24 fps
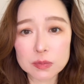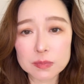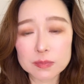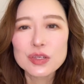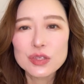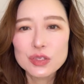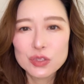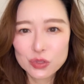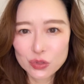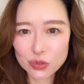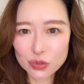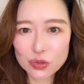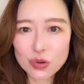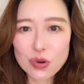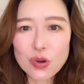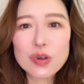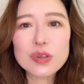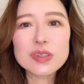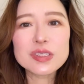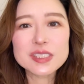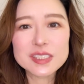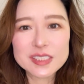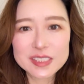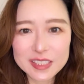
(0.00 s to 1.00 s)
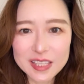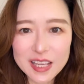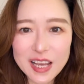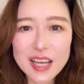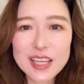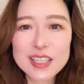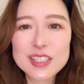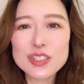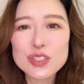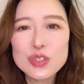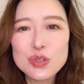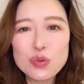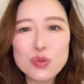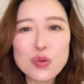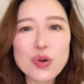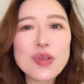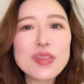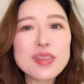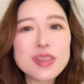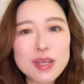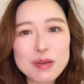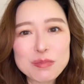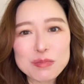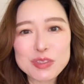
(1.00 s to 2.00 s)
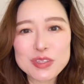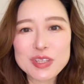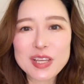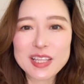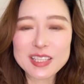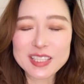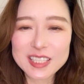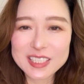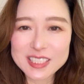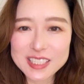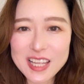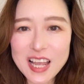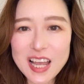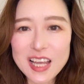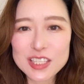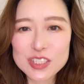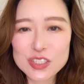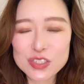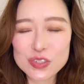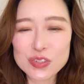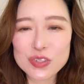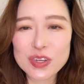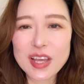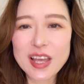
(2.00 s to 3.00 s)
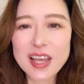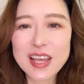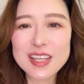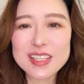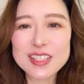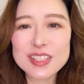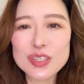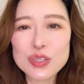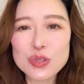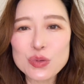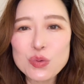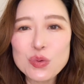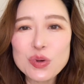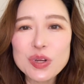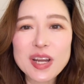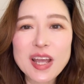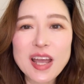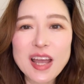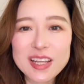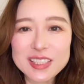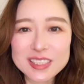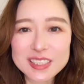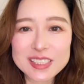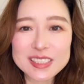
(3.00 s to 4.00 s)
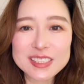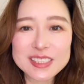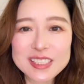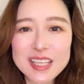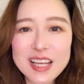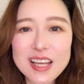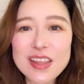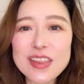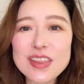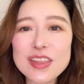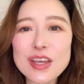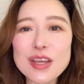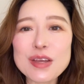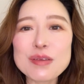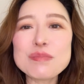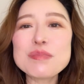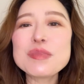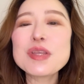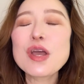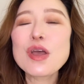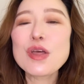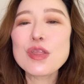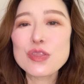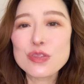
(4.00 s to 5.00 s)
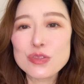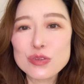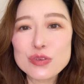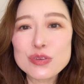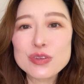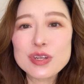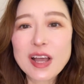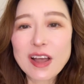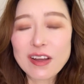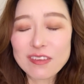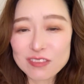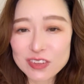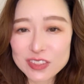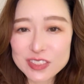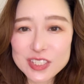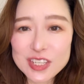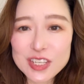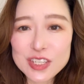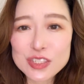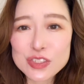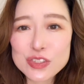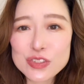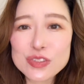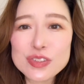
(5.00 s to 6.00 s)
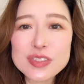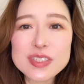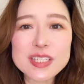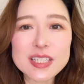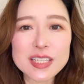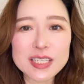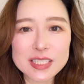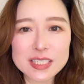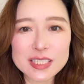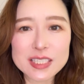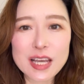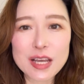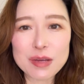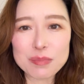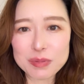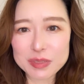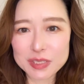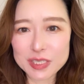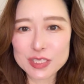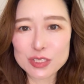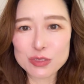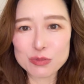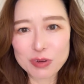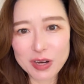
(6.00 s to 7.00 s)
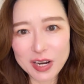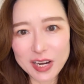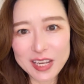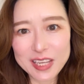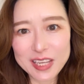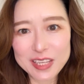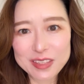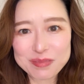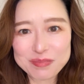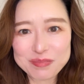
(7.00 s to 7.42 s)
Your goal is that you want them to understand you and you want to understand them through conversations in Japanese, right?